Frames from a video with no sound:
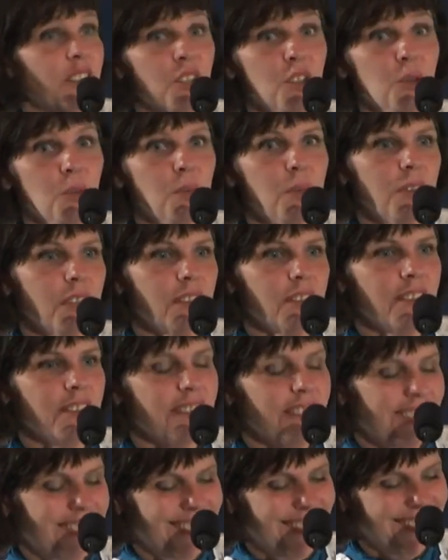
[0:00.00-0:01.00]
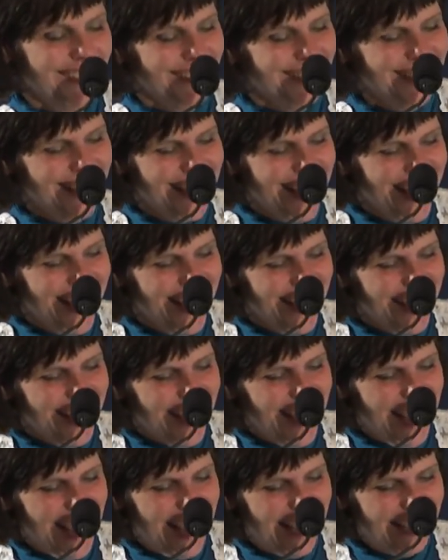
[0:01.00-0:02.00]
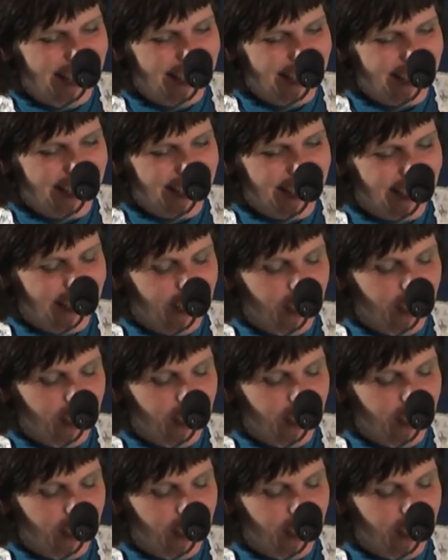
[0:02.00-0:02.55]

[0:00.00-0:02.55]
Cuba, and